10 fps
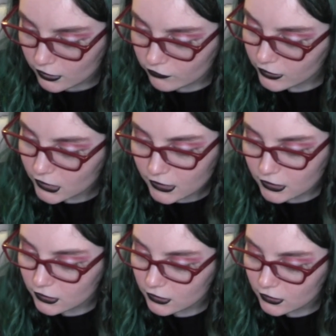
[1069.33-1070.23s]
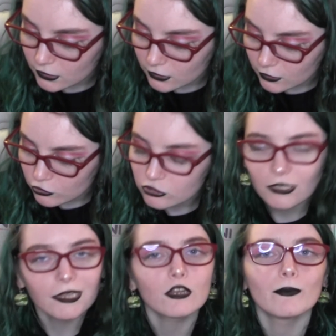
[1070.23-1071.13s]
I feel like they're just
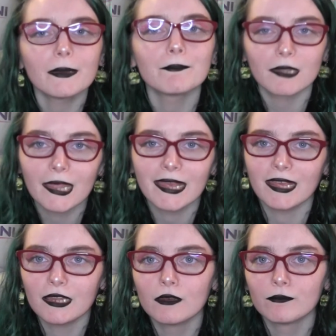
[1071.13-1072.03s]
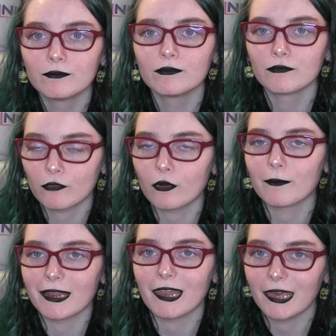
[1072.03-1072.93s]
a little bit plain for
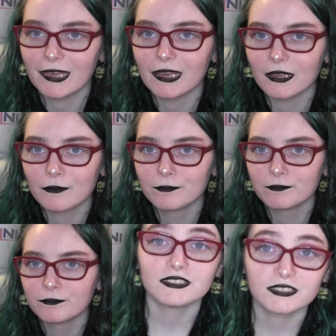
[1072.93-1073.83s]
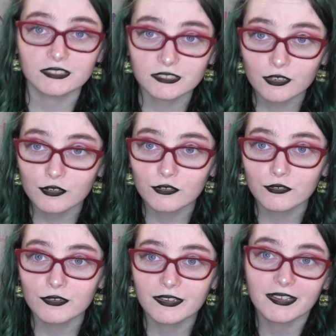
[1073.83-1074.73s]
my liking.
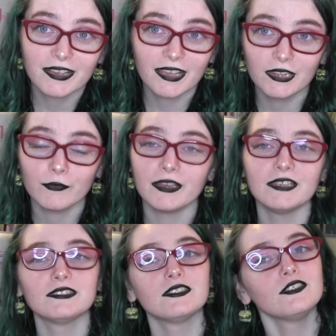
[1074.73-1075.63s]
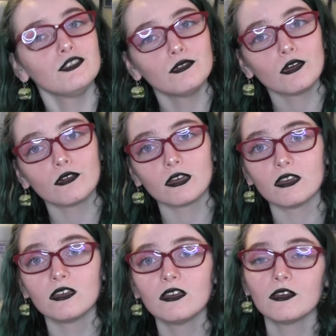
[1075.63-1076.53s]
So, anyways, you know
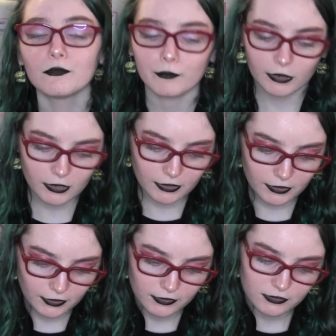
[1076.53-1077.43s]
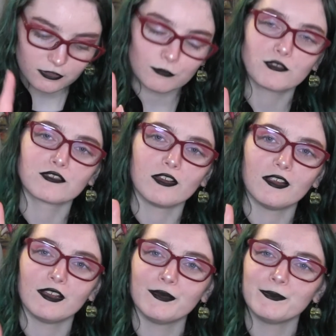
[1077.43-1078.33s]
to buy,
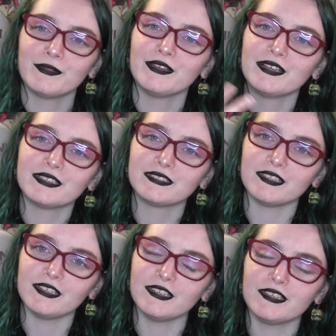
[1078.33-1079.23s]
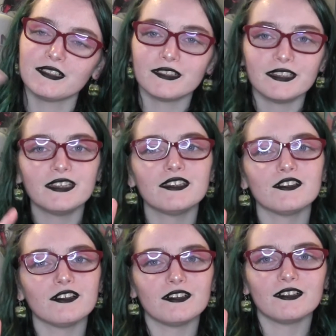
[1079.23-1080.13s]
subscribe, see you
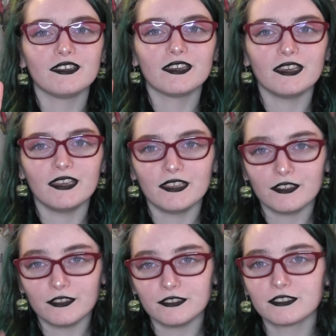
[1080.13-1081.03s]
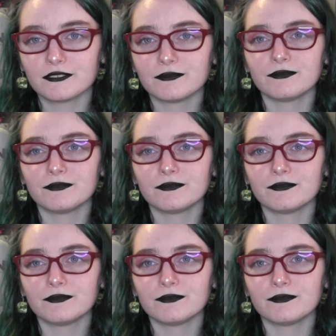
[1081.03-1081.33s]
later all you haters.